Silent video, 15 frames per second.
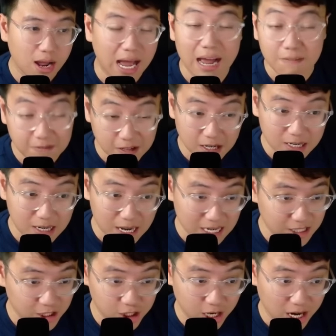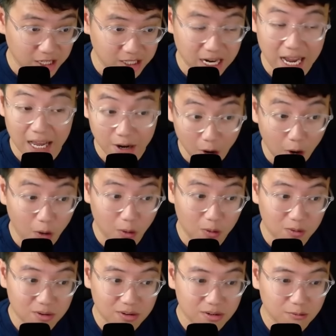after the class change at all,
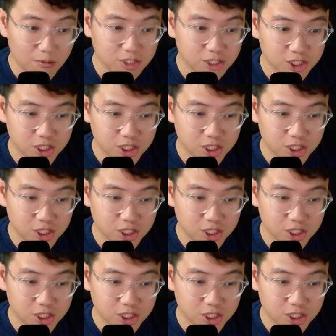which